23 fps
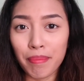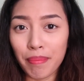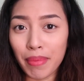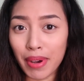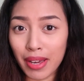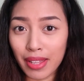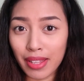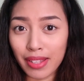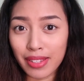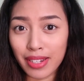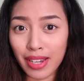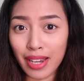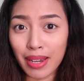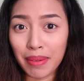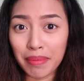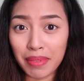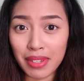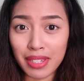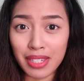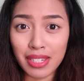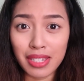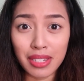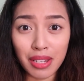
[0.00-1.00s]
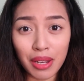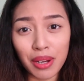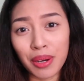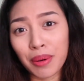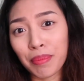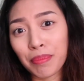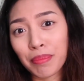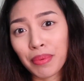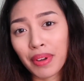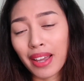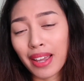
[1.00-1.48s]
by the time this is
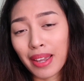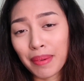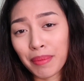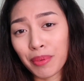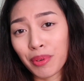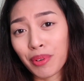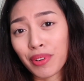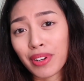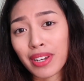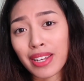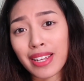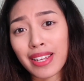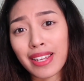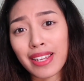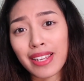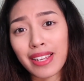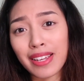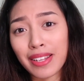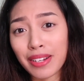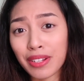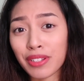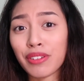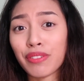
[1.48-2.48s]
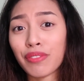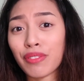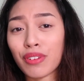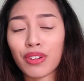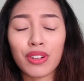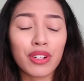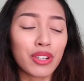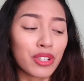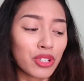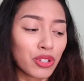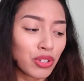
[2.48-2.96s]
up, I'm already in a
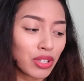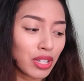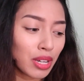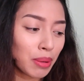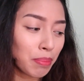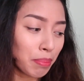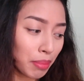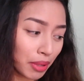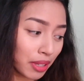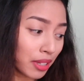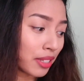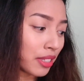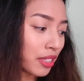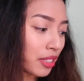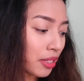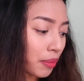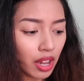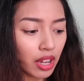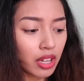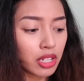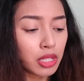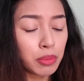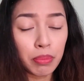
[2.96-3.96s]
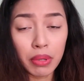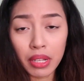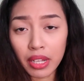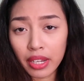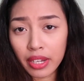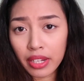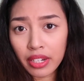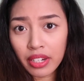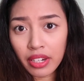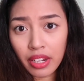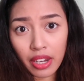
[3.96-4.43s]
different country. But as
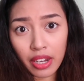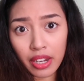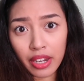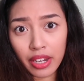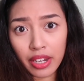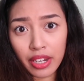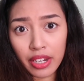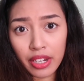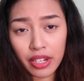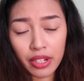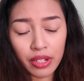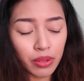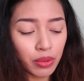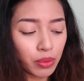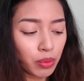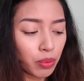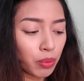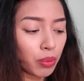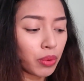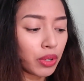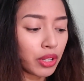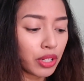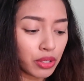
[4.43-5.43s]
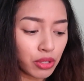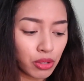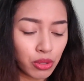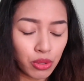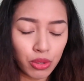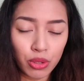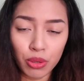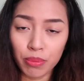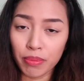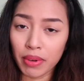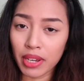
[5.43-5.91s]
planned, I wanted to
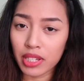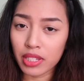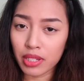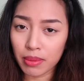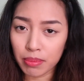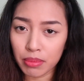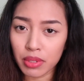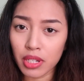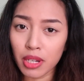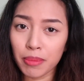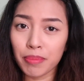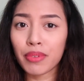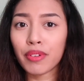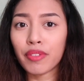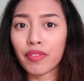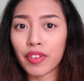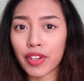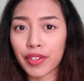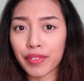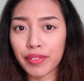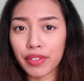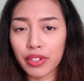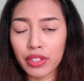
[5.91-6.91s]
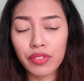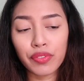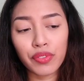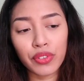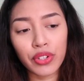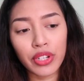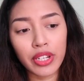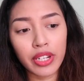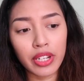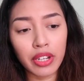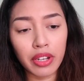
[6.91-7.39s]
do my September favorites
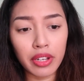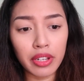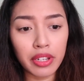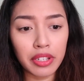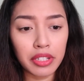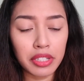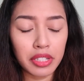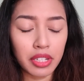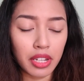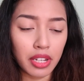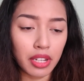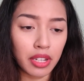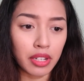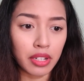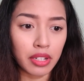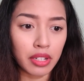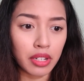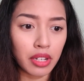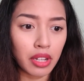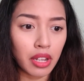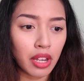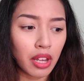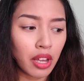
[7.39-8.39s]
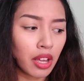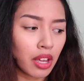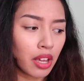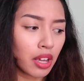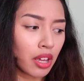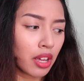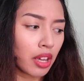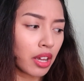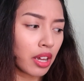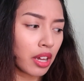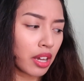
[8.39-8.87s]
for you guys. And
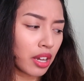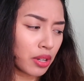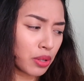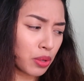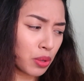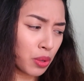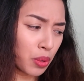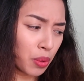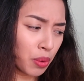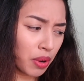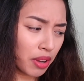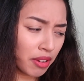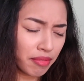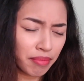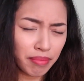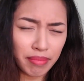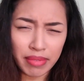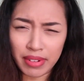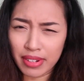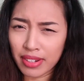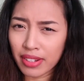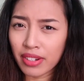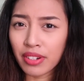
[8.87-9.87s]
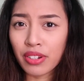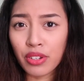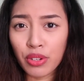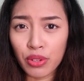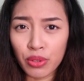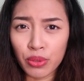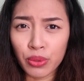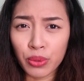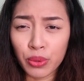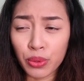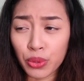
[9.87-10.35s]
I know I've been,
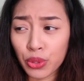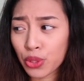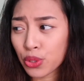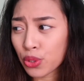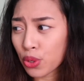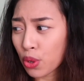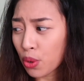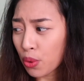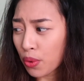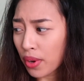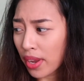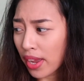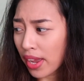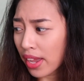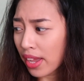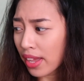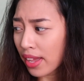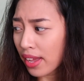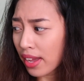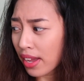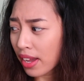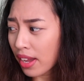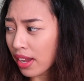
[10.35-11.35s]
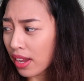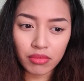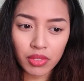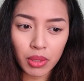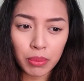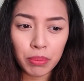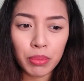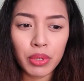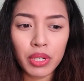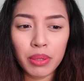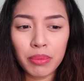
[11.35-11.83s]
you know, showing
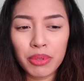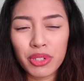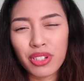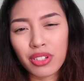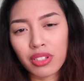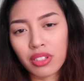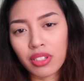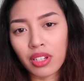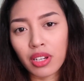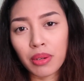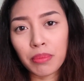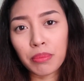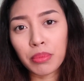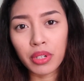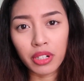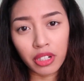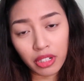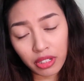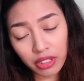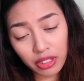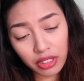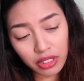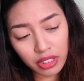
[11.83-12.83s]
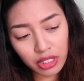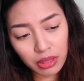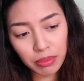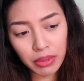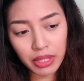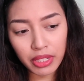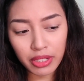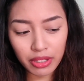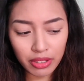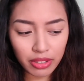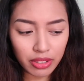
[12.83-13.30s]
pretty much the same products
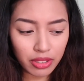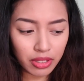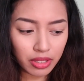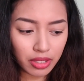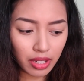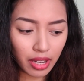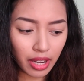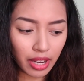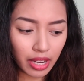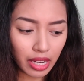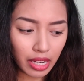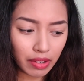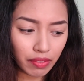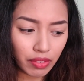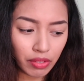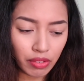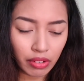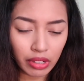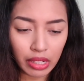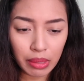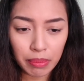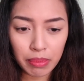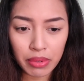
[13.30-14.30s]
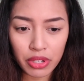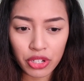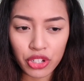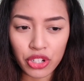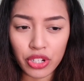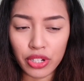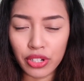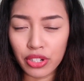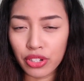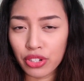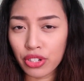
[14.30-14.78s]
because I haven't really been
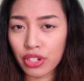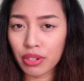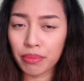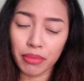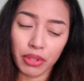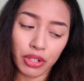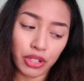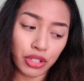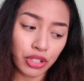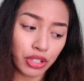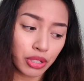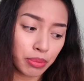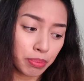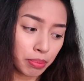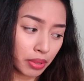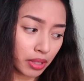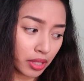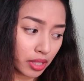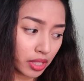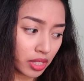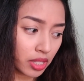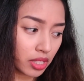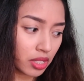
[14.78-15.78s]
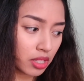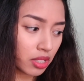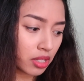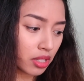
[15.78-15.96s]
changing much. But